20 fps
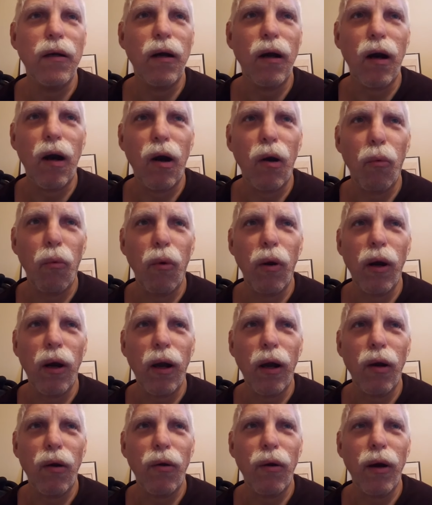are
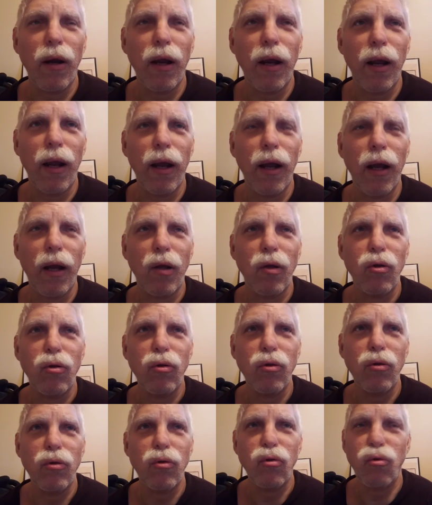
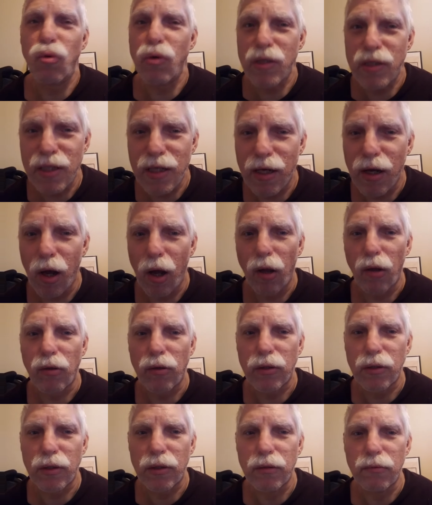
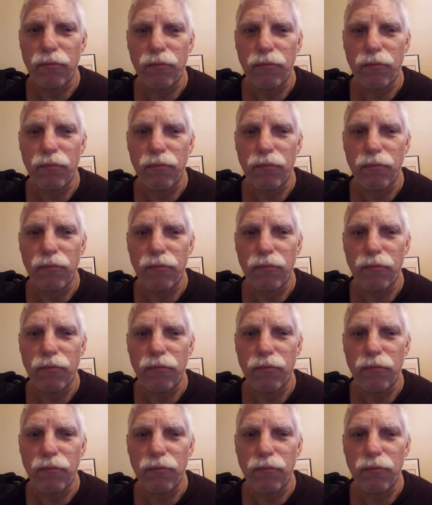$120.